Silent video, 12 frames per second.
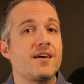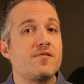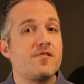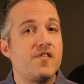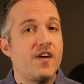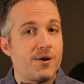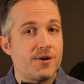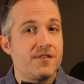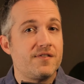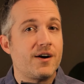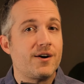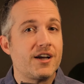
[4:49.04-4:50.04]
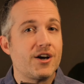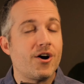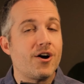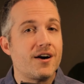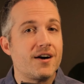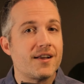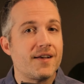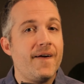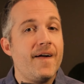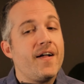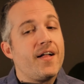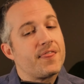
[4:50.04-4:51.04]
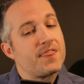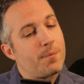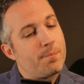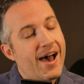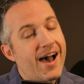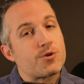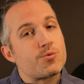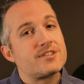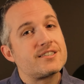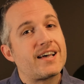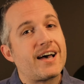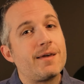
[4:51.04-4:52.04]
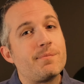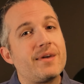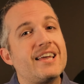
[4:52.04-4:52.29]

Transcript: very, very hard, the backward type